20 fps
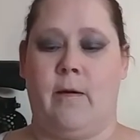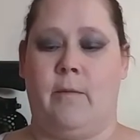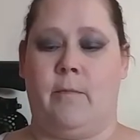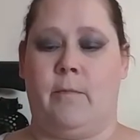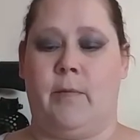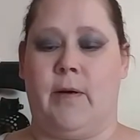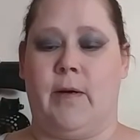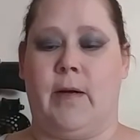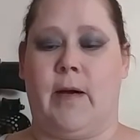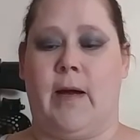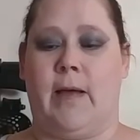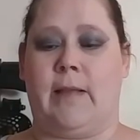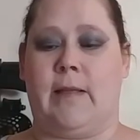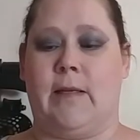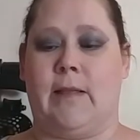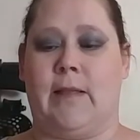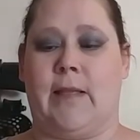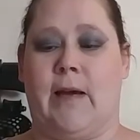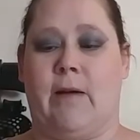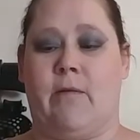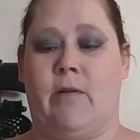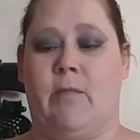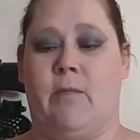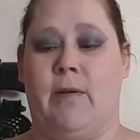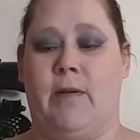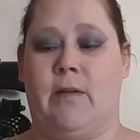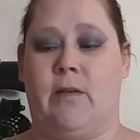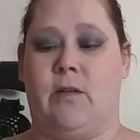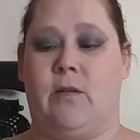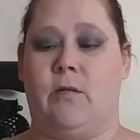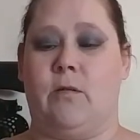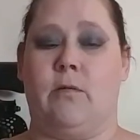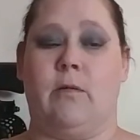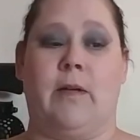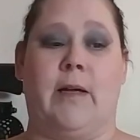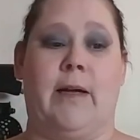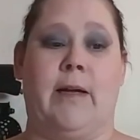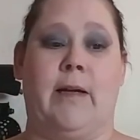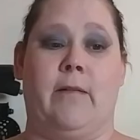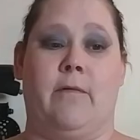But I think that would be too
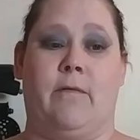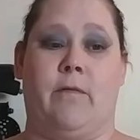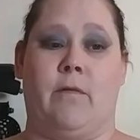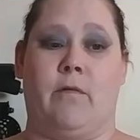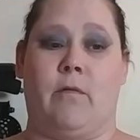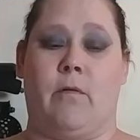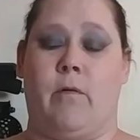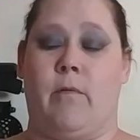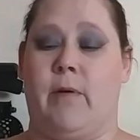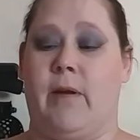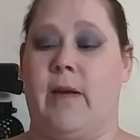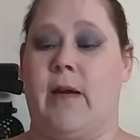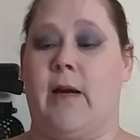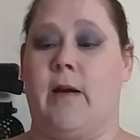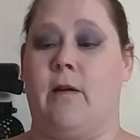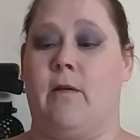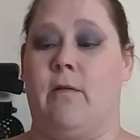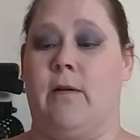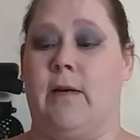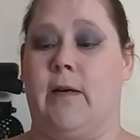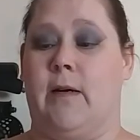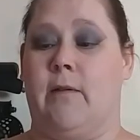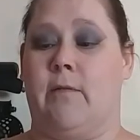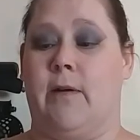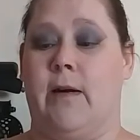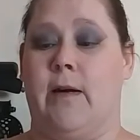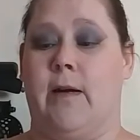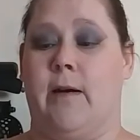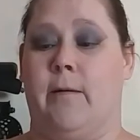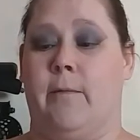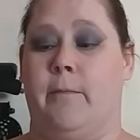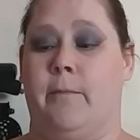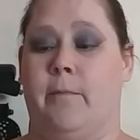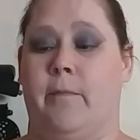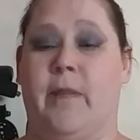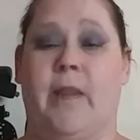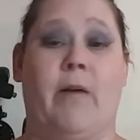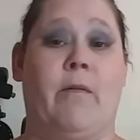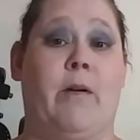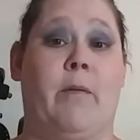light for what we got going on right now.
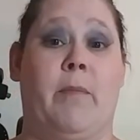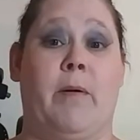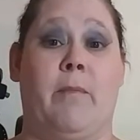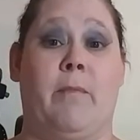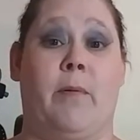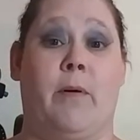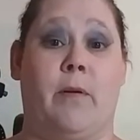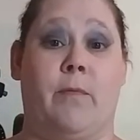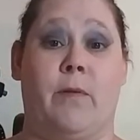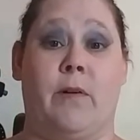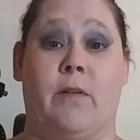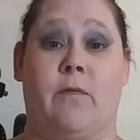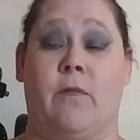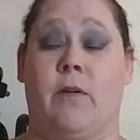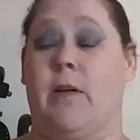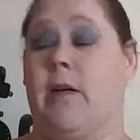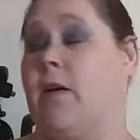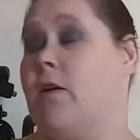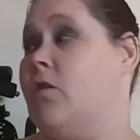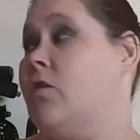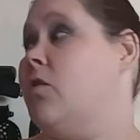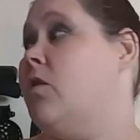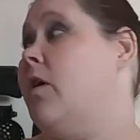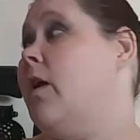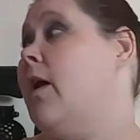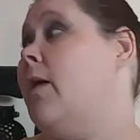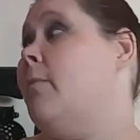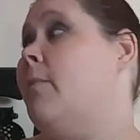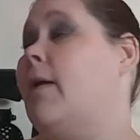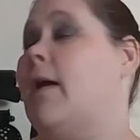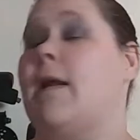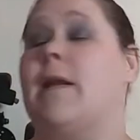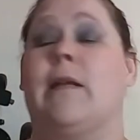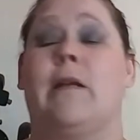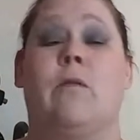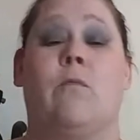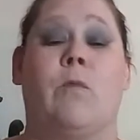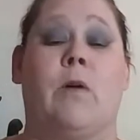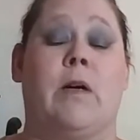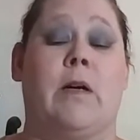That would have been perfect for yesterday, but I
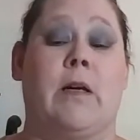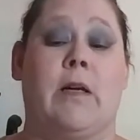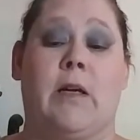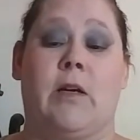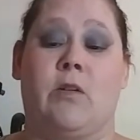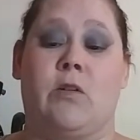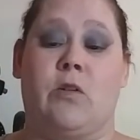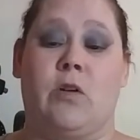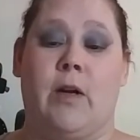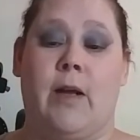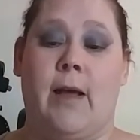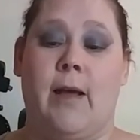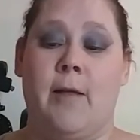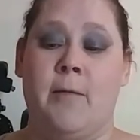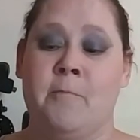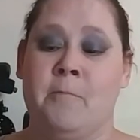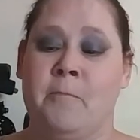didn't wear it yesterday.